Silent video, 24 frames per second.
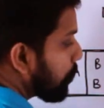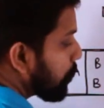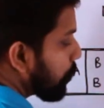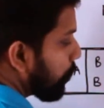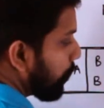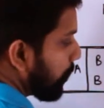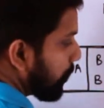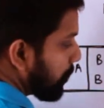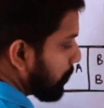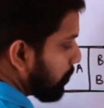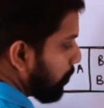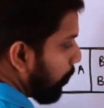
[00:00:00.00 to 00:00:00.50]

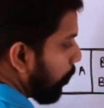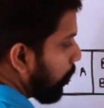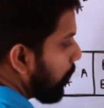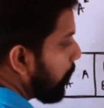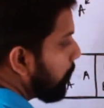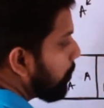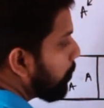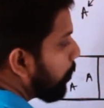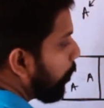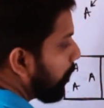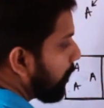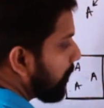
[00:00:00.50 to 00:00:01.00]
so its
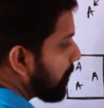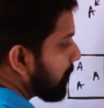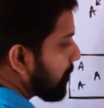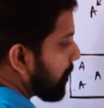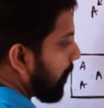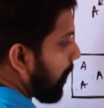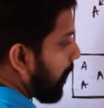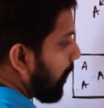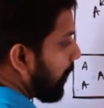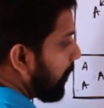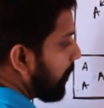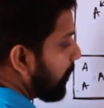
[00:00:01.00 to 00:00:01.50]
boiling point is
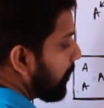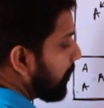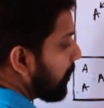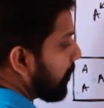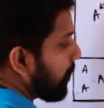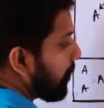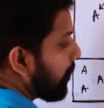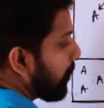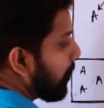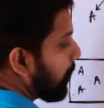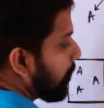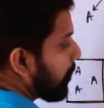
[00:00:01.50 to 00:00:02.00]

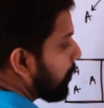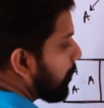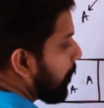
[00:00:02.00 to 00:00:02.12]
higher.